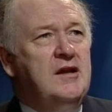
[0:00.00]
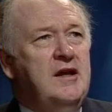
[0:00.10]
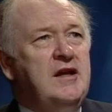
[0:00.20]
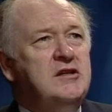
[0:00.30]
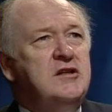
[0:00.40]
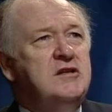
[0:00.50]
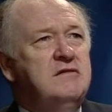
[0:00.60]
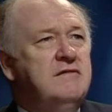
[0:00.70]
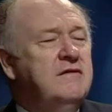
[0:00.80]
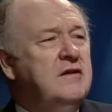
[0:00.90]
The essence
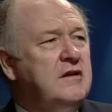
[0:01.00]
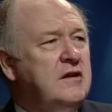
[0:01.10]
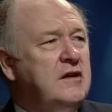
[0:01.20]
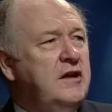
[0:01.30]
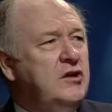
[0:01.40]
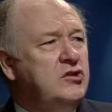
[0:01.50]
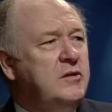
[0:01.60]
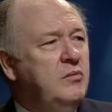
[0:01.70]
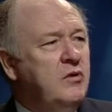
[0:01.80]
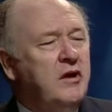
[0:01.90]
of
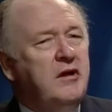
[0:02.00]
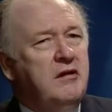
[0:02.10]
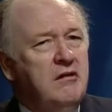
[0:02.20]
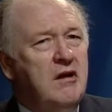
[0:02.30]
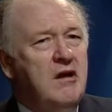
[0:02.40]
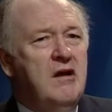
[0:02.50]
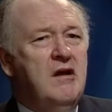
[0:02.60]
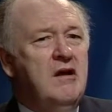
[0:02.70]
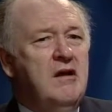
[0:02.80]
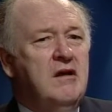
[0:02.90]
leadership, well,
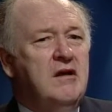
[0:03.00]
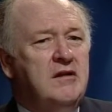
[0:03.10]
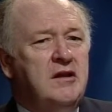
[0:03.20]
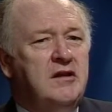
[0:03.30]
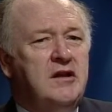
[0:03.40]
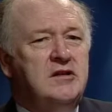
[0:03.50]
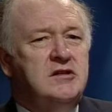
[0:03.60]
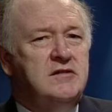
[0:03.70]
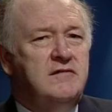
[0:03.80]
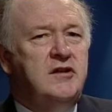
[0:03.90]
I think the
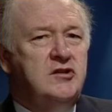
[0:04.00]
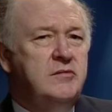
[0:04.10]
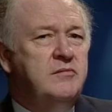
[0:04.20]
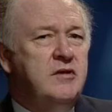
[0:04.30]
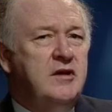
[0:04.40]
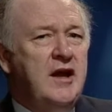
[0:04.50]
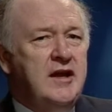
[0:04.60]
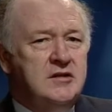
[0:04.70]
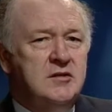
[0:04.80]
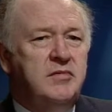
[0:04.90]
essence of leadership
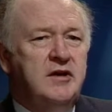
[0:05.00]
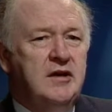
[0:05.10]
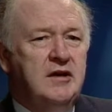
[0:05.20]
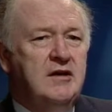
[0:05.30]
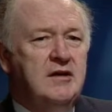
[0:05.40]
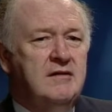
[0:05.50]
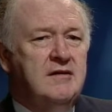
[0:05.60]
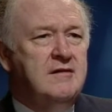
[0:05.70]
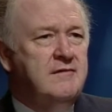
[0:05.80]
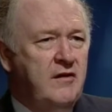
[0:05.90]
has to be
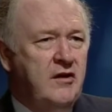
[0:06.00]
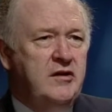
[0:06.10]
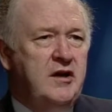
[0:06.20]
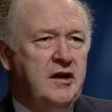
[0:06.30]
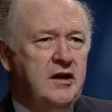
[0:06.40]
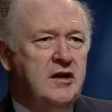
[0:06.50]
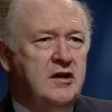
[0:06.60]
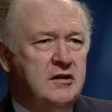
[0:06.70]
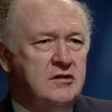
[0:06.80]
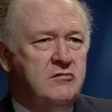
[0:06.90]
finding
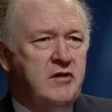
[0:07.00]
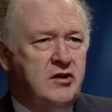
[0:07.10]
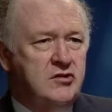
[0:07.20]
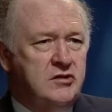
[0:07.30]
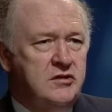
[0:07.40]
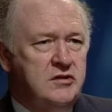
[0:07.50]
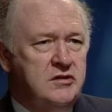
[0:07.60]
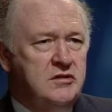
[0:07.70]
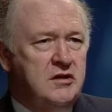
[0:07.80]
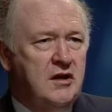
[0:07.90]

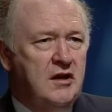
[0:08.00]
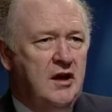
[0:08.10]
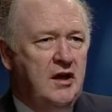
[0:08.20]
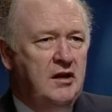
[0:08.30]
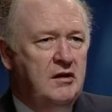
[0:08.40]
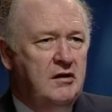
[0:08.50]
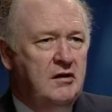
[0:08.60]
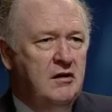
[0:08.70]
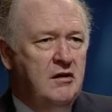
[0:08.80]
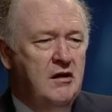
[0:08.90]
directions and
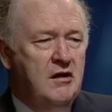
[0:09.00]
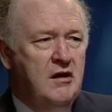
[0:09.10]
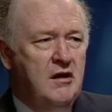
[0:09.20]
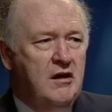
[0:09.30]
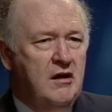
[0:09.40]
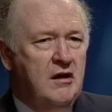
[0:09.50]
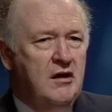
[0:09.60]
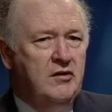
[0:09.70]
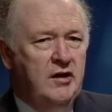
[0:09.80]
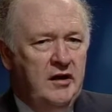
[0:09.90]

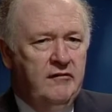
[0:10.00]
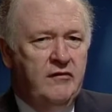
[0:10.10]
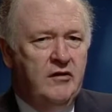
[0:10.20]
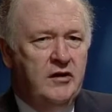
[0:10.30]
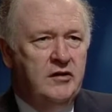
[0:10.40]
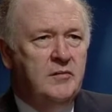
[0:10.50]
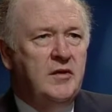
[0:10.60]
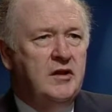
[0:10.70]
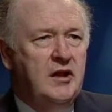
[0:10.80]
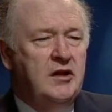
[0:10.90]
identifying them
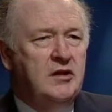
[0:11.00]
and then